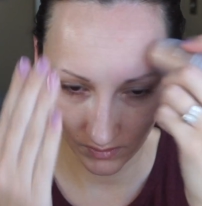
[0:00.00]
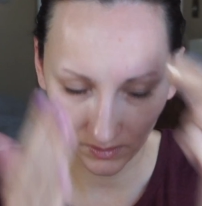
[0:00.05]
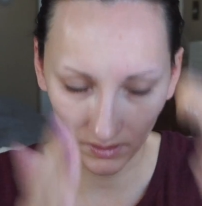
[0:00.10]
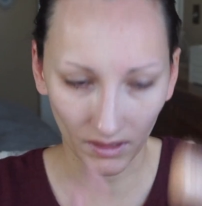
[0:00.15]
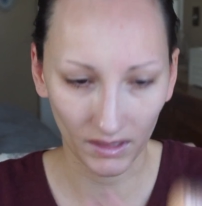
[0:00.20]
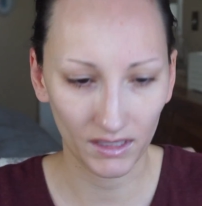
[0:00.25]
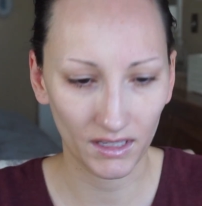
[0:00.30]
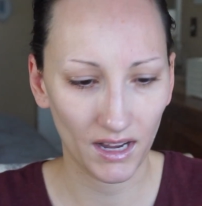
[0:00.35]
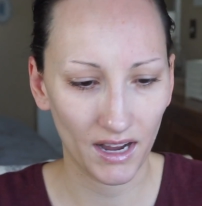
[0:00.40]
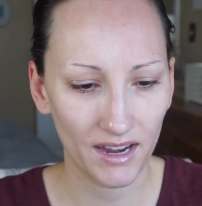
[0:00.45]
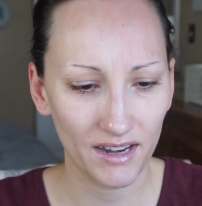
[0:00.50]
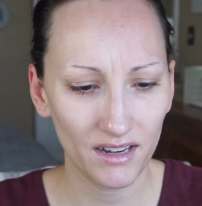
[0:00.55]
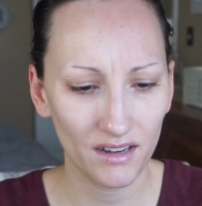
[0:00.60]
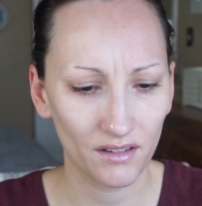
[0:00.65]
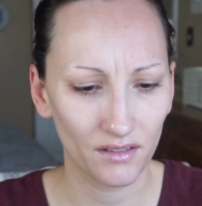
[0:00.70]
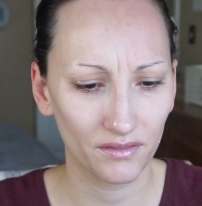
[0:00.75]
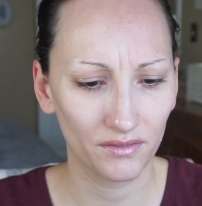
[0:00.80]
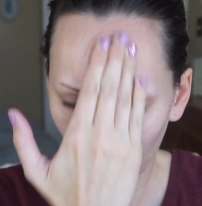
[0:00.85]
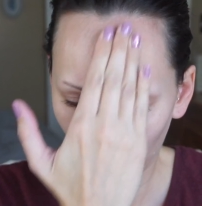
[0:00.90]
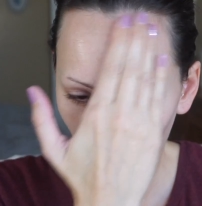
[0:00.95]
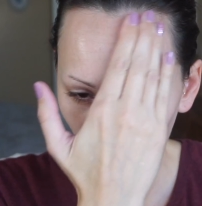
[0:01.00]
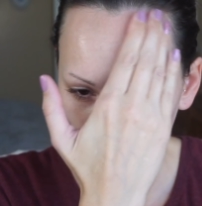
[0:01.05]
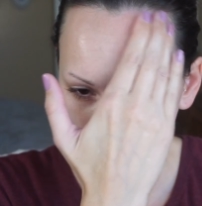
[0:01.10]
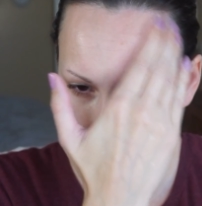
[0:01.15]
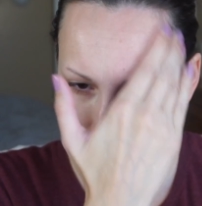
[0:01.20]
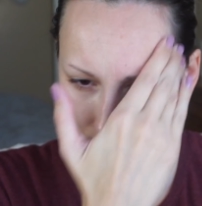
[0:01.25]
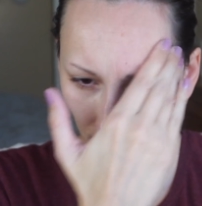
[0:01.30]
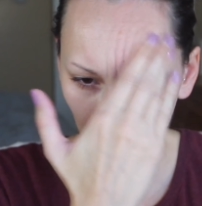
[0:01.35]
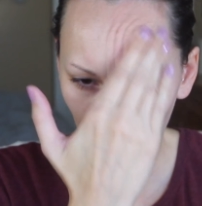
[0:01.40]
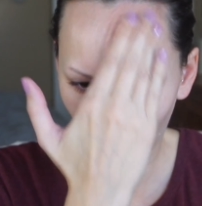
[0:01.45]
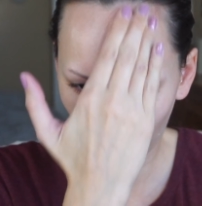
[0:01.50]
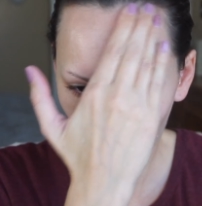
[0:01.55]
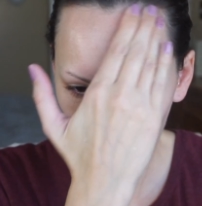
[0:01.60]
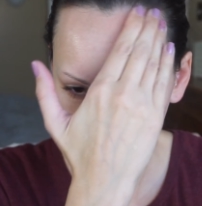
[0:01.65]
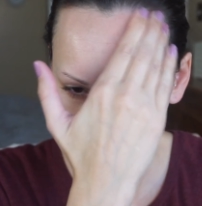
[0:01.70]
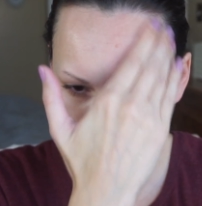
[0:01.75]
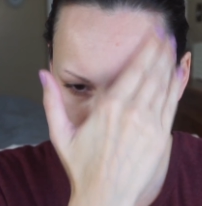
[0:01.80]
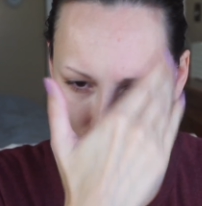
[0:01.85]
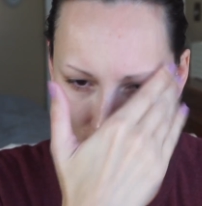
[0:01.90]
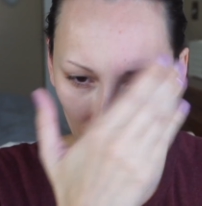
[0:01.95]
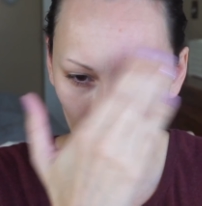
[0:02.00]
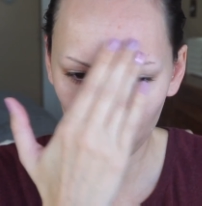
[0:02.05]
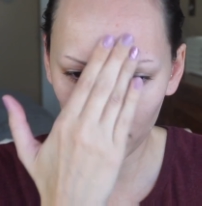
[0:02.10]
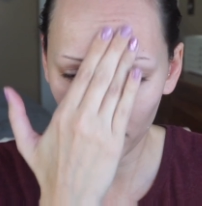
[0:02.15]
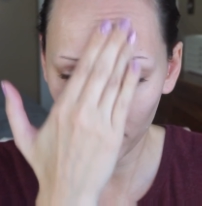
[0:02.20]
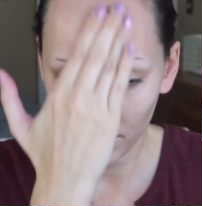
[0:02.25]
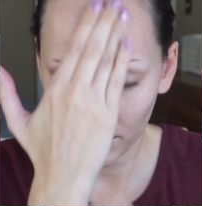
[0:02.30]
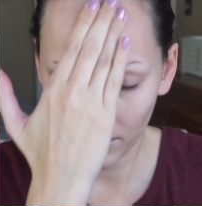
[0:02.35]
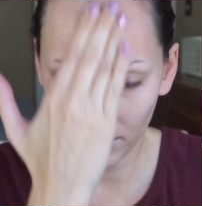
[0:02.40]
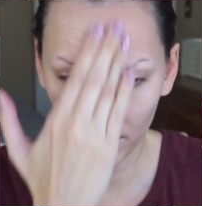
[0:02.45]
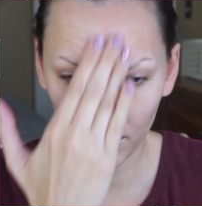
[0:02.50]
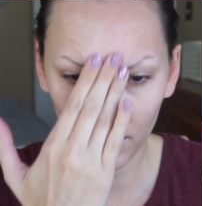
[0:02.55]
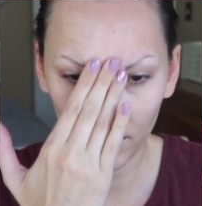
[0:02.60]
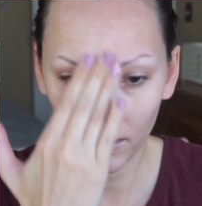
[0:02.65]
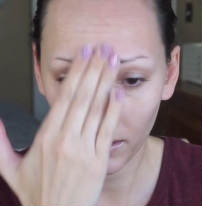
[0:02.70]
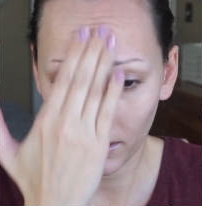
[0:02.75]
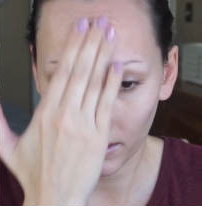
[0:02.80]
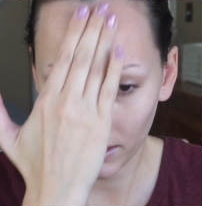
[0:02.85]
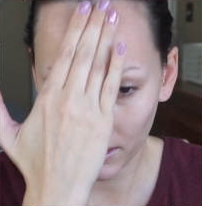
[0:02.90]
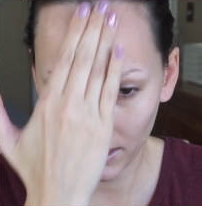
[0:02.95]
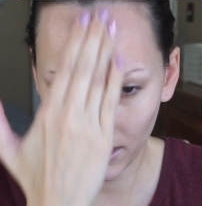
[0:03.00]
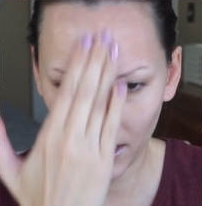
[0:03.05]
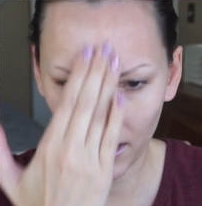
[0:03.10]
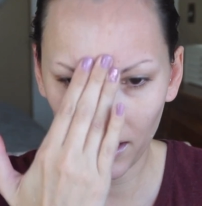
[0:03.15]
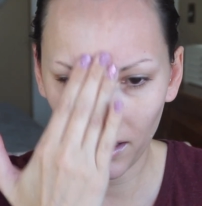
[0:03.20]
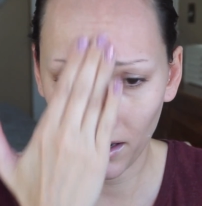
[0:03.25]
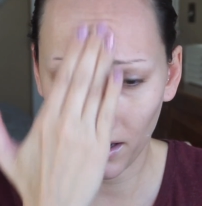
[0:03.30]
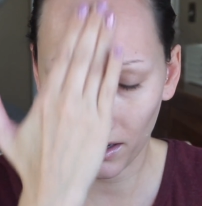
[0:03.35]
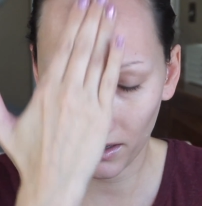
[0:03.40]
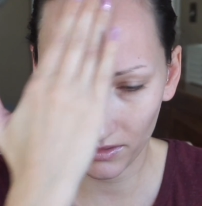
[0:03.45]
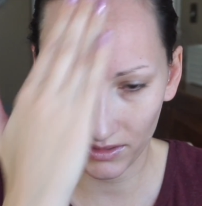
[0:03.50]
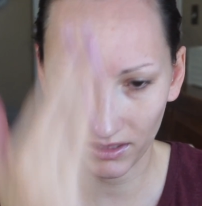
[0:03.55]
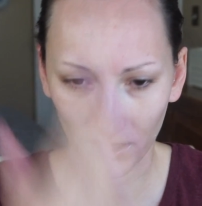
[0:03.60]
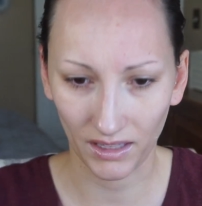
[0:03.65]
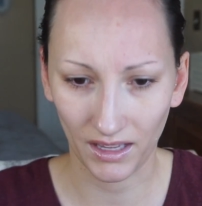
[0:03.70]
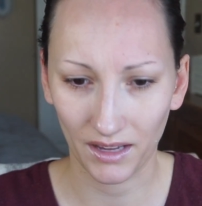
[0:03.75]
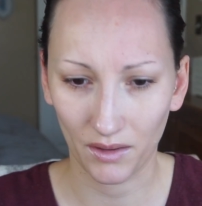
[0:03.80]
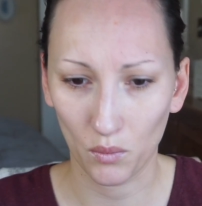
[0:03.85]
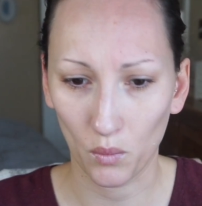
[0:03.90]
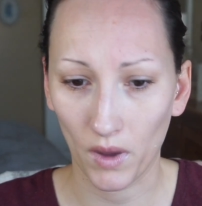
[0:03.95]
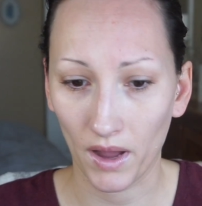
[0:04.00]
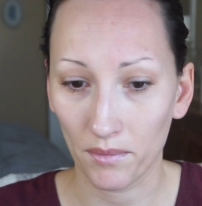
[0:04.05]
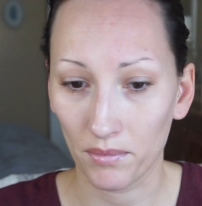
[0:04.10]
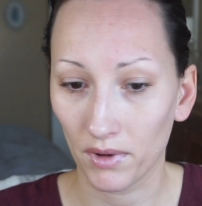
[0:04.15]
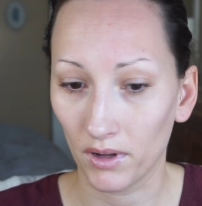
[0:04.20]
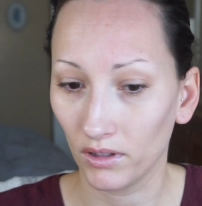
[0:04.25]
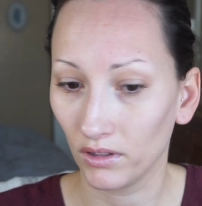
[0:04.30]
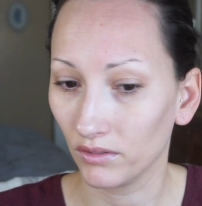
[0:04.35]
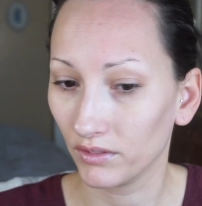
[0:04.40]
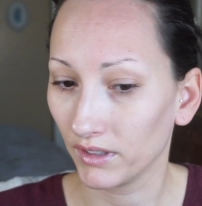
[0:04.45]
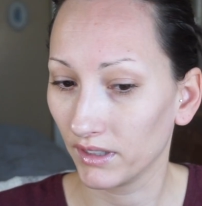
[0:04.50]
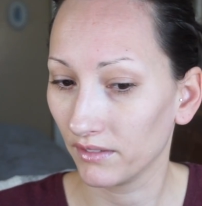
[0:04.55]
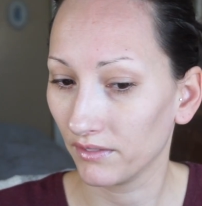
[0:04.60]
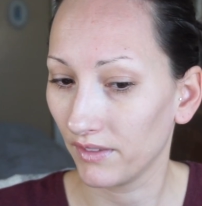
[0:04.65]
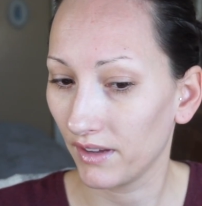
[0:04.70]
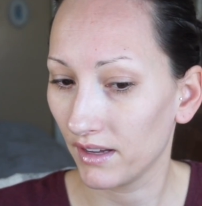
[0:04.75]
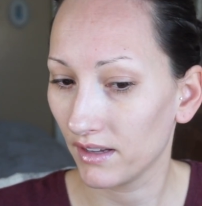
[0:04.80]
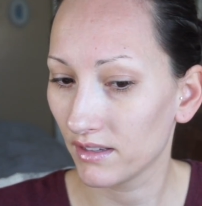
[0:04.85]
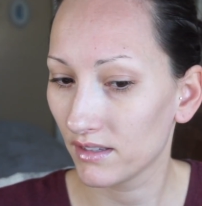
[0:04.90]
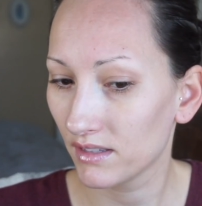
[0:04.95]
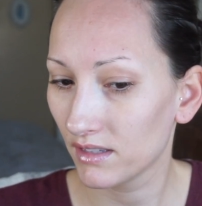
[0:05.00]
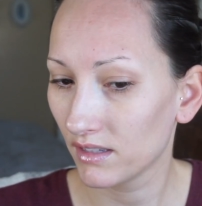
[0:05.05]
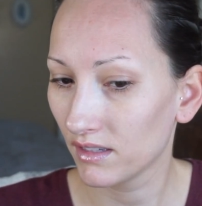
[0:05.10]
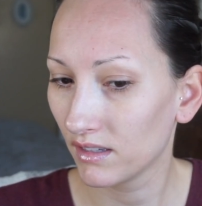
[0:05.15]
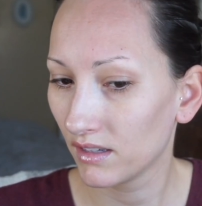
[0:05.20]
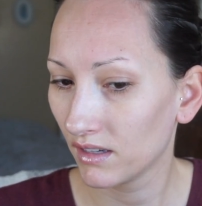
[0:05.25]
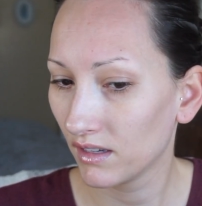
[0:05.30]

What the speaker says: It's kind of a rough texture. It's kind of hard to like wipe all over your face.